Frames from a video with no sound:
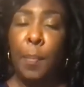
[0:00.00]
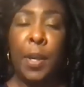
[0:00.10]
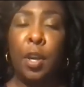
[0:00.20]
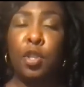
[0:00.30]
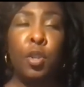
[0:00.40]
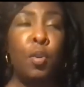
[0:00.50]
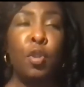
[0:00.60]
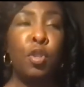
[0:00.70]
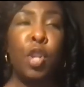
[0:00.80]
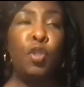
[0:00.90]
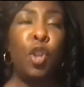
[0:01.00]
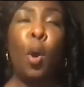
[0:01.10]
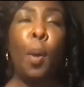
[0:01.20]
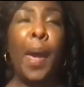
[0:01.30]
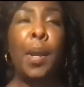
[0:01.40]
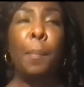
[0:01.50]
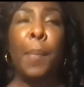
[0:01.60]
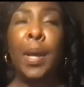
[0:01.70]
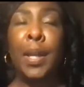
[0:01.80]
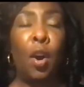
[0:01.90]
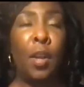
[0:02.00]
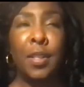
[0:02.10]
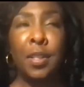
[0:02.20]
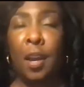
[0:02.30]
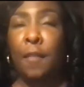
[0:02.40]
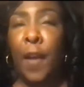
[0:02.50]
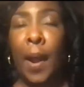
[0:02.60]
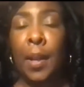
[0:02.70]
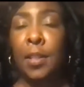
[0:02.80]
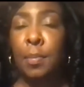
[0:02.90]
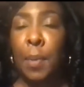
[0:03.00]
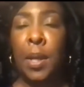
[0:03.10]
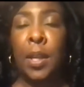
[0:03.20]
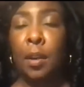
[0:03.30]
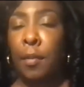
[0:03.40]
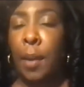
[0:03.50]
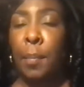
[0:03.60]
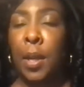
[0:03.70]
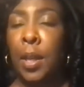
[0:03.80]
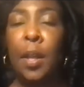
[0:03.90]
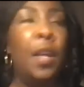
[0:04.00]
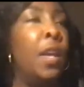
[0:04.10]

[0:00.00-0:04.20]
Because no amount of money, all this gun violence money and grant money,